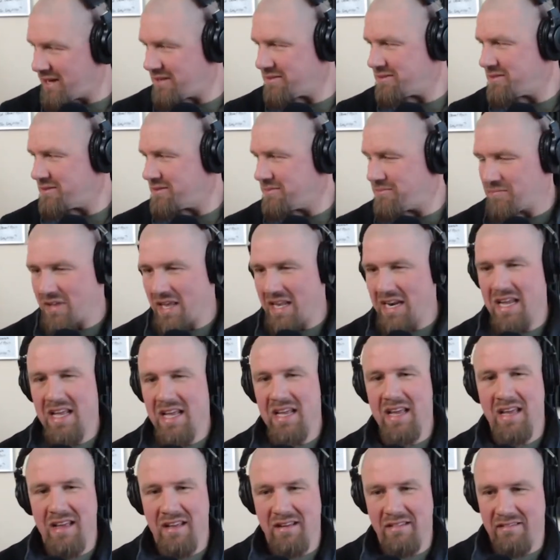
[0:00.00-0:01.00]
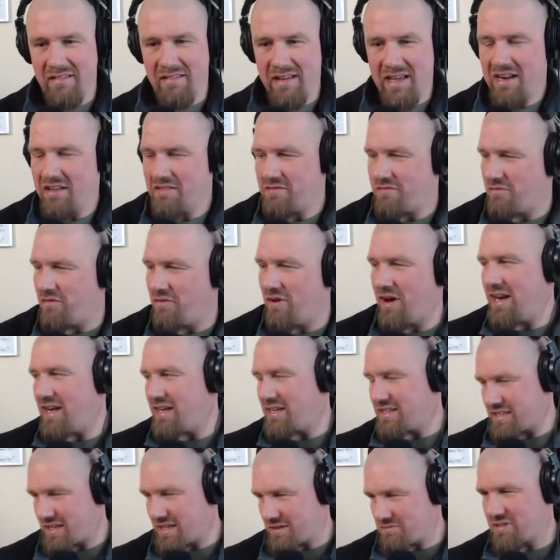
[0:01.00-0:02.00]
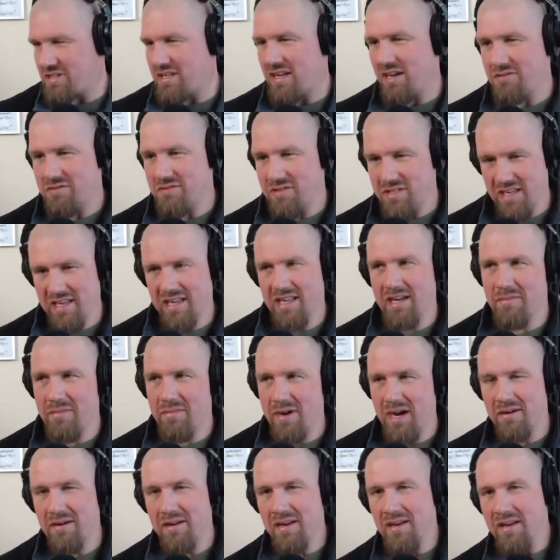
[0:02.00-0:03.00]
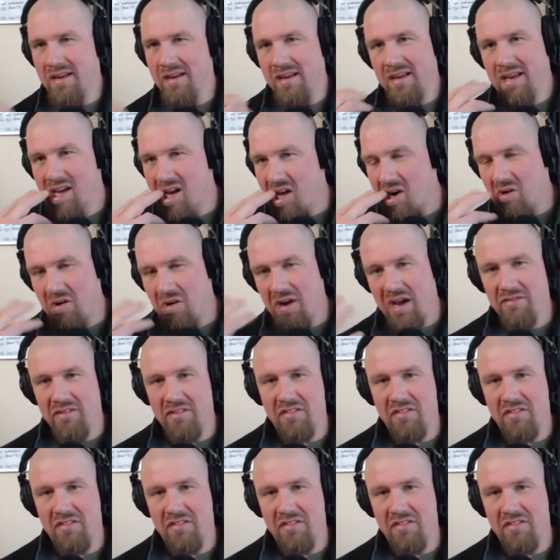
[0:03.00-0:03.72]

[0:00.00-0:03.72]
mm-hmm. That's absolutely right. And it's funny because I was I was thinking about, I don't have the